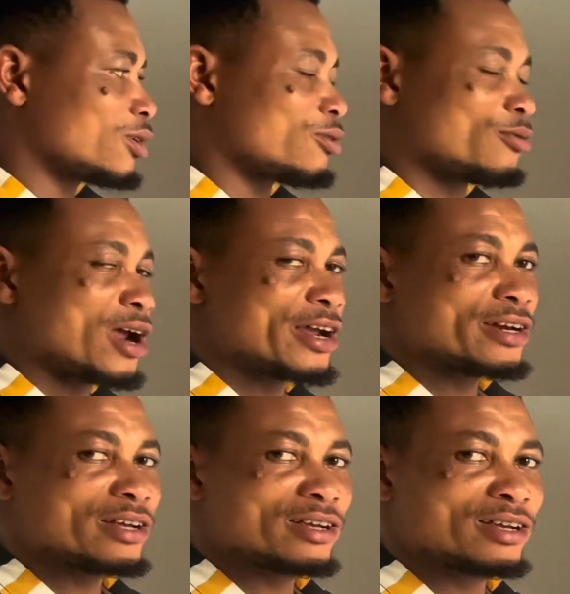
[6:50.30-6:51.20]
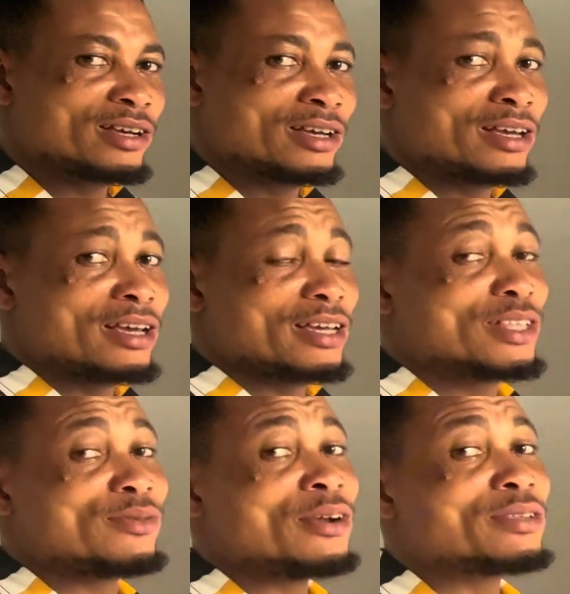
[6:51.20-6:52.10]
Right? It's
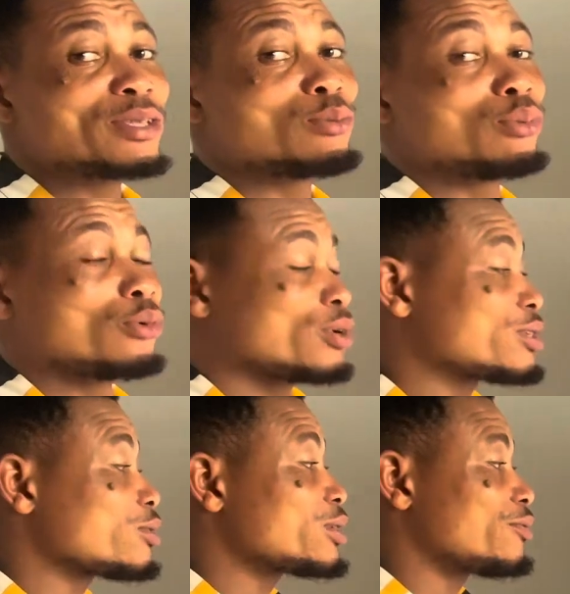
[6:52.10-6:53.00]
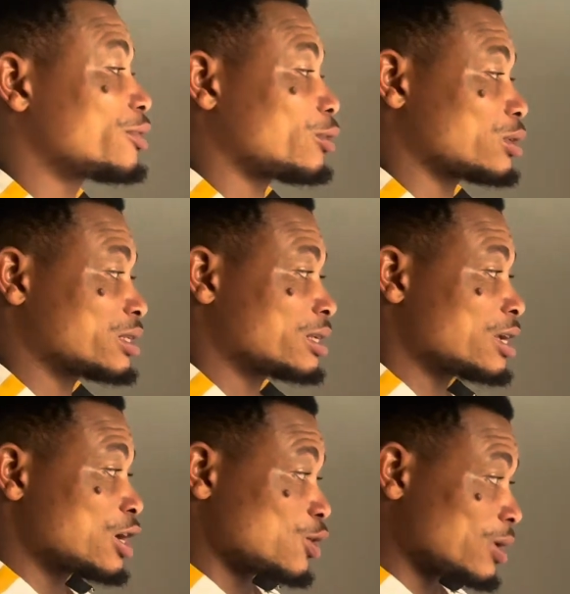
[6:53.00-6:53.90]
very simple. It's not difficult.
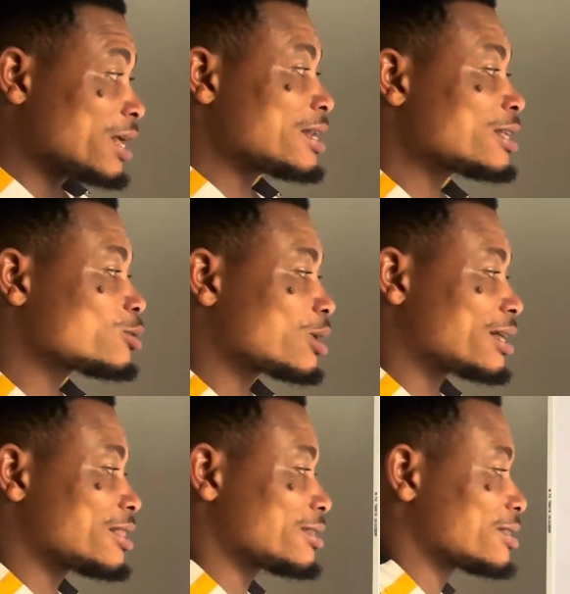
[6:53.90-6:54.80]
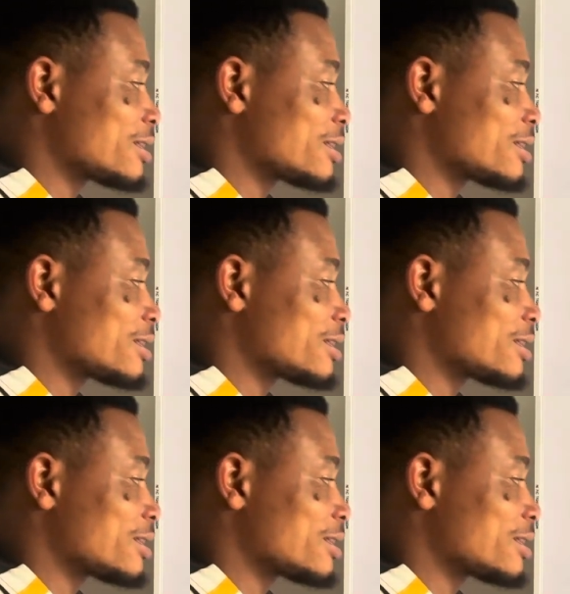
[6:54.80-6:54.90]
Let's look at this.